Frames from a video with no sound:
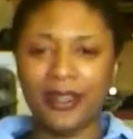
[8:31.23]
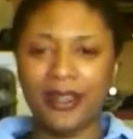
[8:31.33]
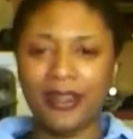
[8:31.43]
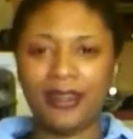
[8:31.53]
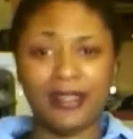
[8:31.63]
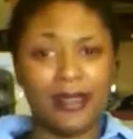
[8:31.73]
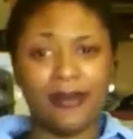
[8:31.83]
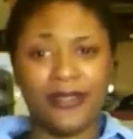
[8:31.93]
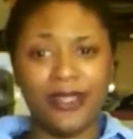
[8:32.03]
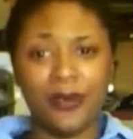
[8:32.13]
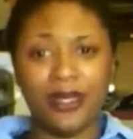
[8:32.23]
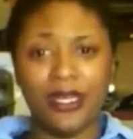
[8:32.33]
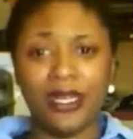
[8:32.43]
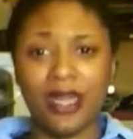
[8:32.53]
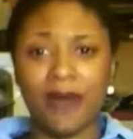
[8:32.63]
and because if she wouldn't
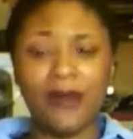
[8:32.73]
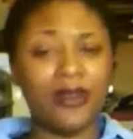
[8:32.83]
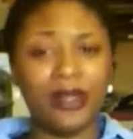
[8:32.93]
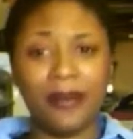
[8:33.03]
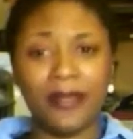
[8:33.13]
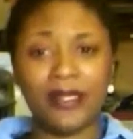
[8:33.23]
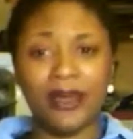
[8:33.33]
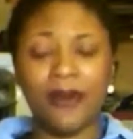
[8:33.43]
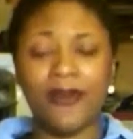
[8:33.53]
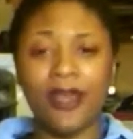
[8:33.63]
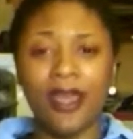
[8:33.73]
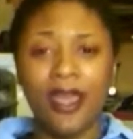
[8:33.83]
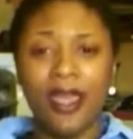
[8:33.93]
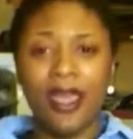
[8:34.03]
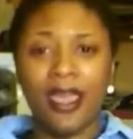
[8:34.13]
have done that, I would have done it myself.
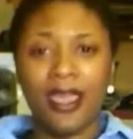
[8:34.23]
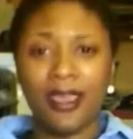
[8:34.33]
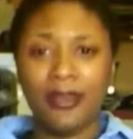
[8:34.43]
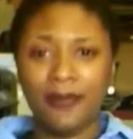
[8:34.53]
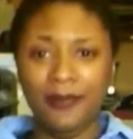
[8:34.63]
And